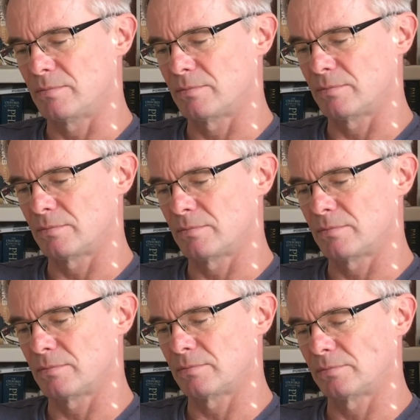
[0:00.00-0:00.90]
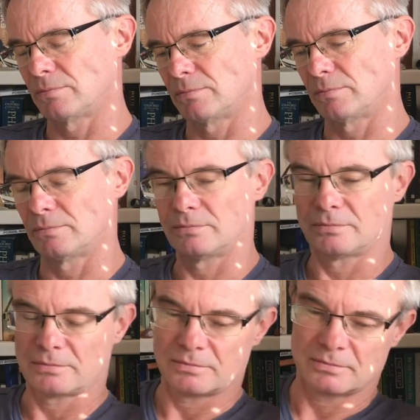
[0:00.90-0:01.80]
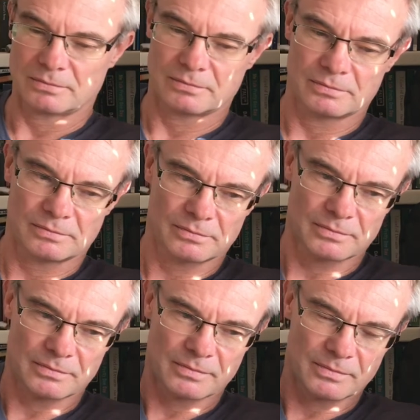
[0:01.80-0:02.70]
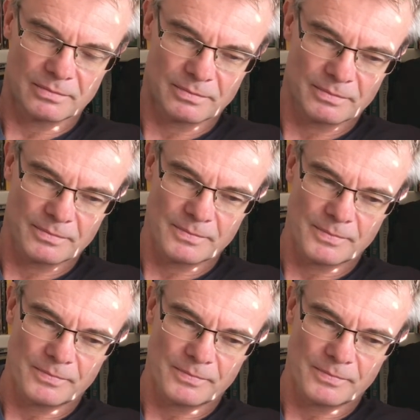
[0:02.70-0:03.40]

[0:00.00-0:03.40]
[no speech]